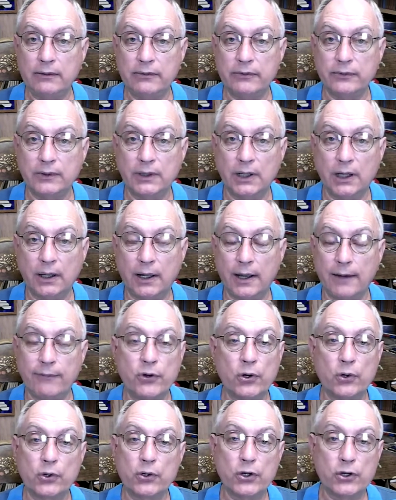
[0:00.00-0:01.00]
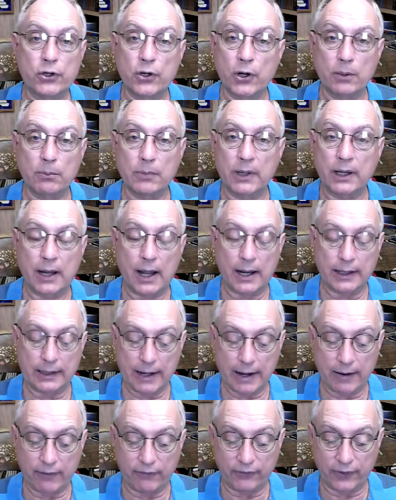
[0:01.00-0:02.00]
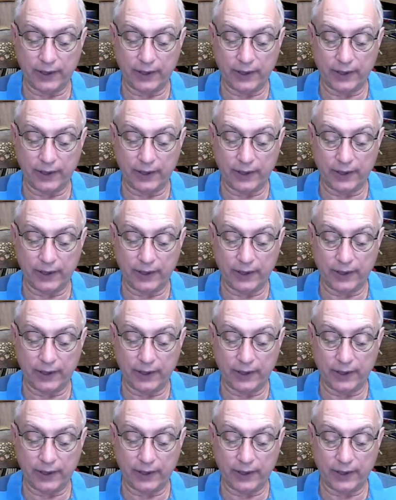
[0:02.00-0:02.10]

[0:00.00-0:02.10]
if you're determined not to have faith,